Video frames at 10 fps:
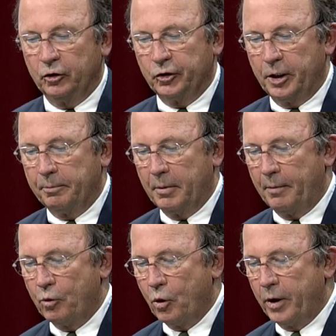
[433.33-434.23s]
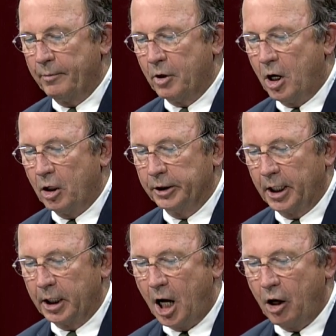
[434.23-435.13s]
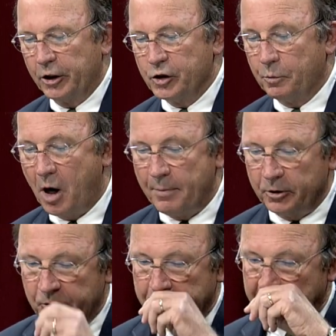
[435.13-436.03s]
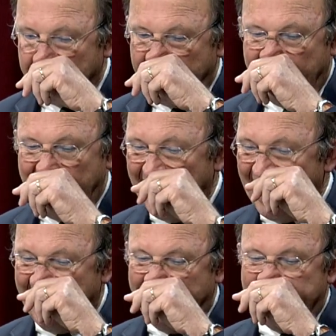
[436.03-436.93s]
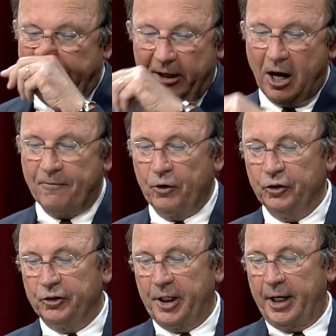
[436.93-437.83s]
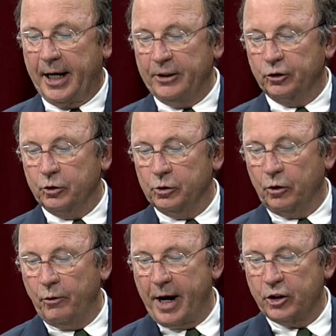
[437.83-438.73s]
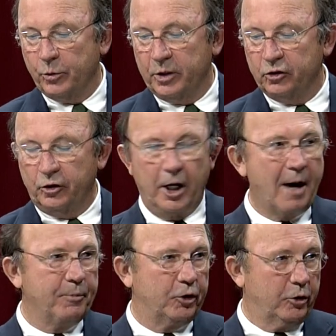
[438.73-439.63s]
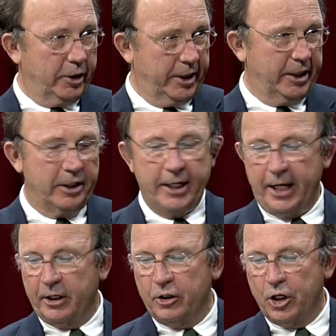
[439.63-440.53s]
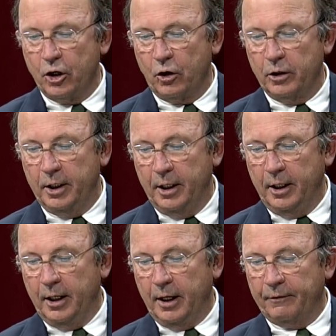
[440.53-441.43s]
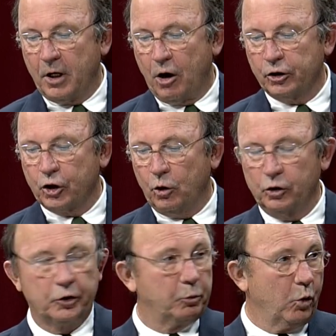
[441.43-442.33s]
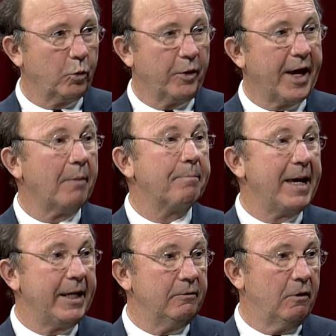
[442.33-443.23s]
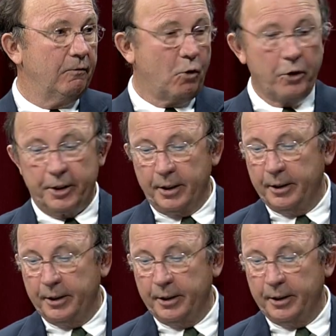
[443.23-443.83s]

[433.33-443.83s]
it's a program called College Promise. And it offers high school graduates the opportunity to take a year of college coursework without paying for it.